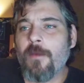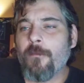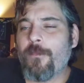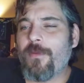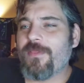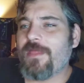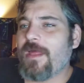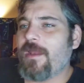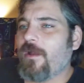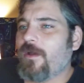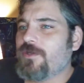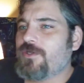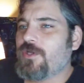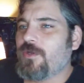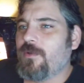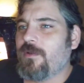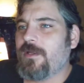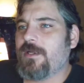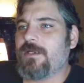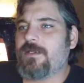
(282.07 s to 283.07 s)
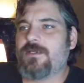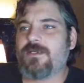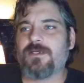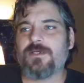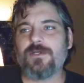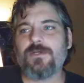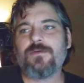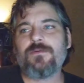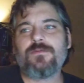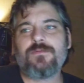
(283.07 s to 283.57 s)
But that also leads
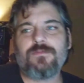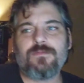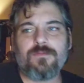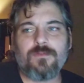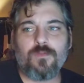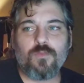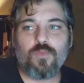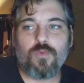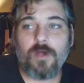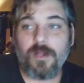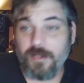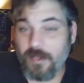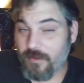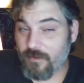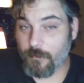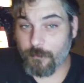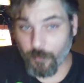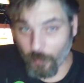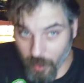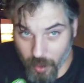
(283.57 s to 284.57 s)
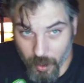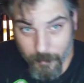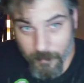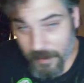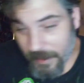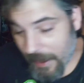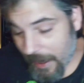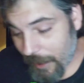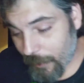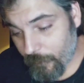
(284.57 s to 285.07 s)
to another problem
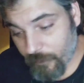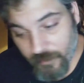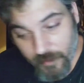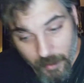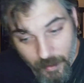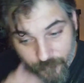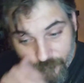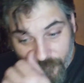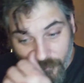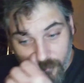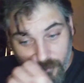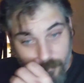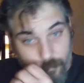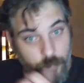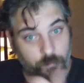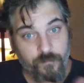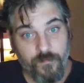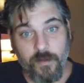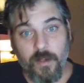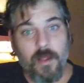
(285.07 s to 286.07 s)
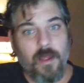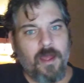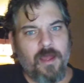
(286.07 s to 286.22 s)
I had with it. I felt the movie.